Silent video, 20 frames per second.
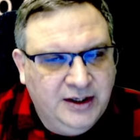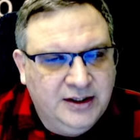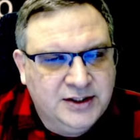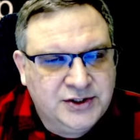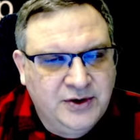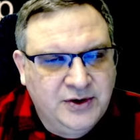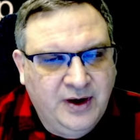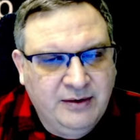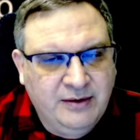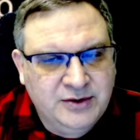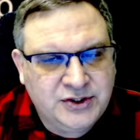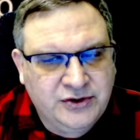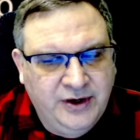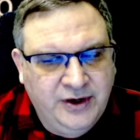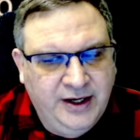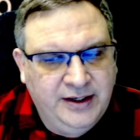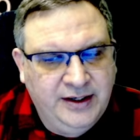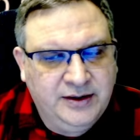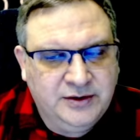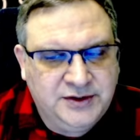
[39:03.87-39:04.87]
So I was
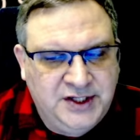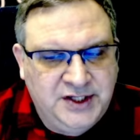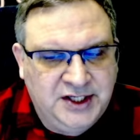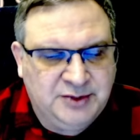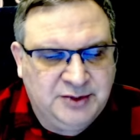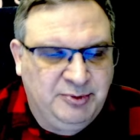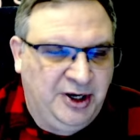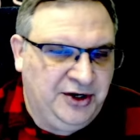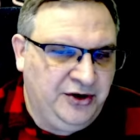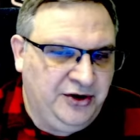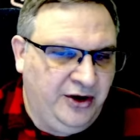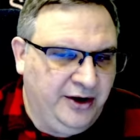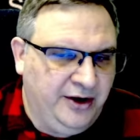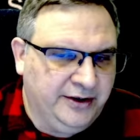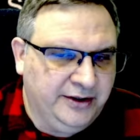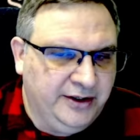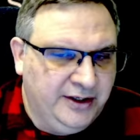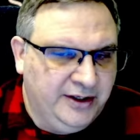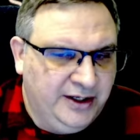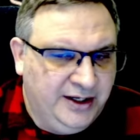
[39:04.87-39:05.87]
trying to teach my
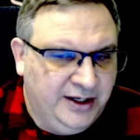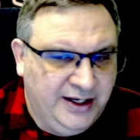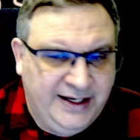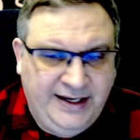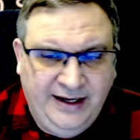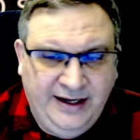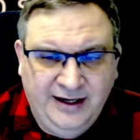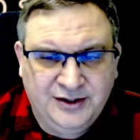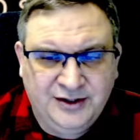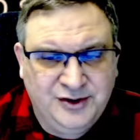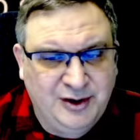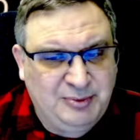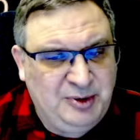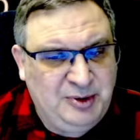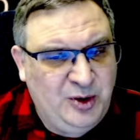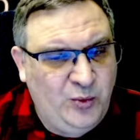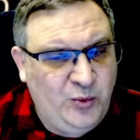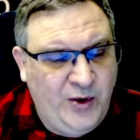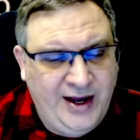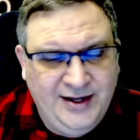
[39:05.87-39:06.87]
daughter. Again, it took
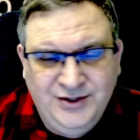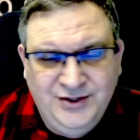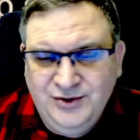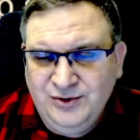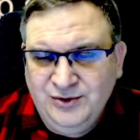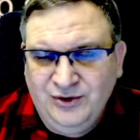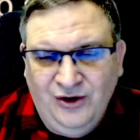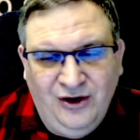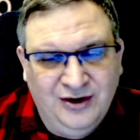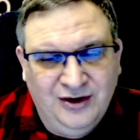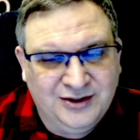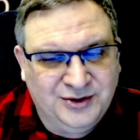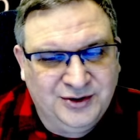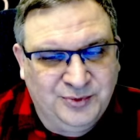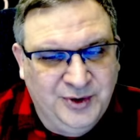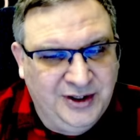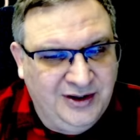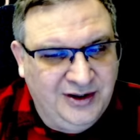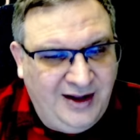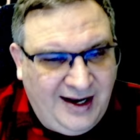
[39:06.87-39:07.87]
me way too long to
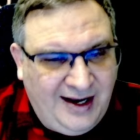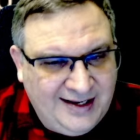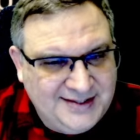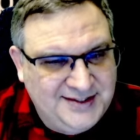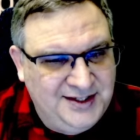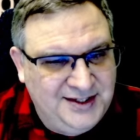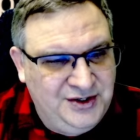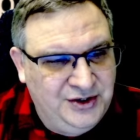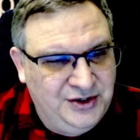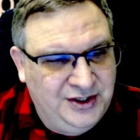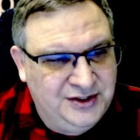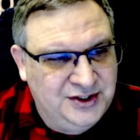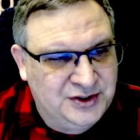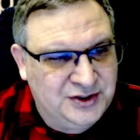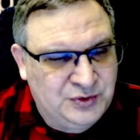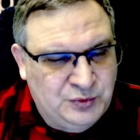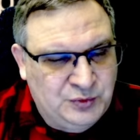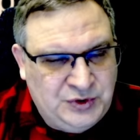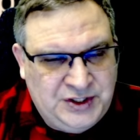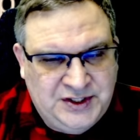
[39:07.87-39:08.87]
realize that you could
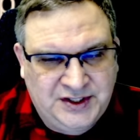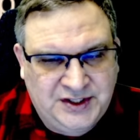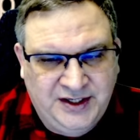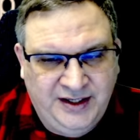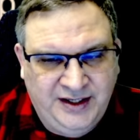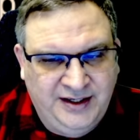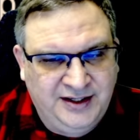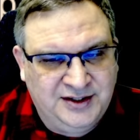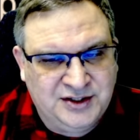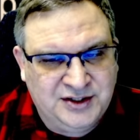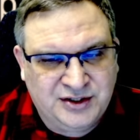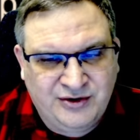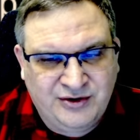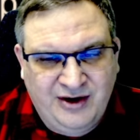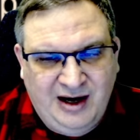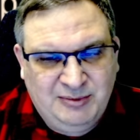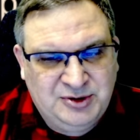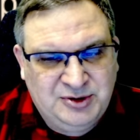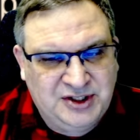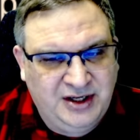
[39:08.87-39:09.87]
just reskin and
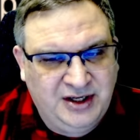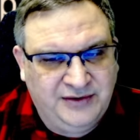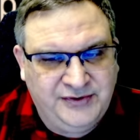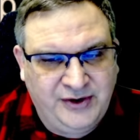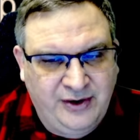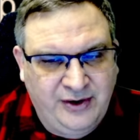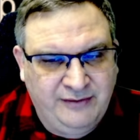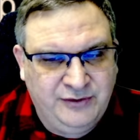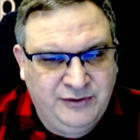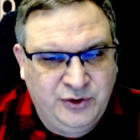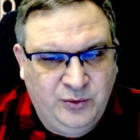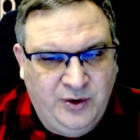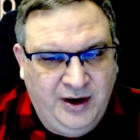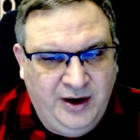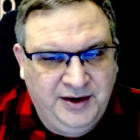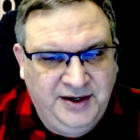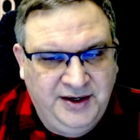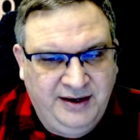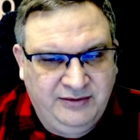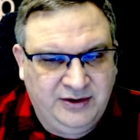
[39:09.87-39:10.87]
describe stuff however you
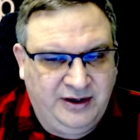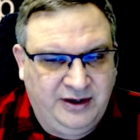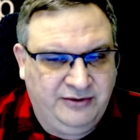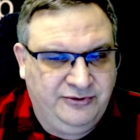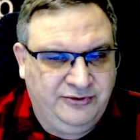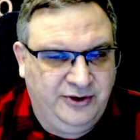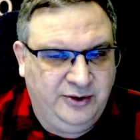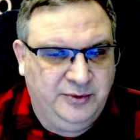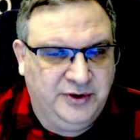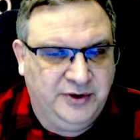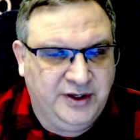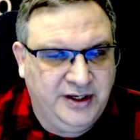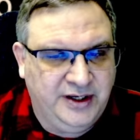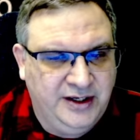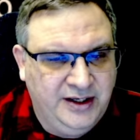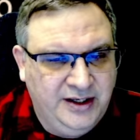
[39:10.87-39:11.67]
want and have a lot of fun with it.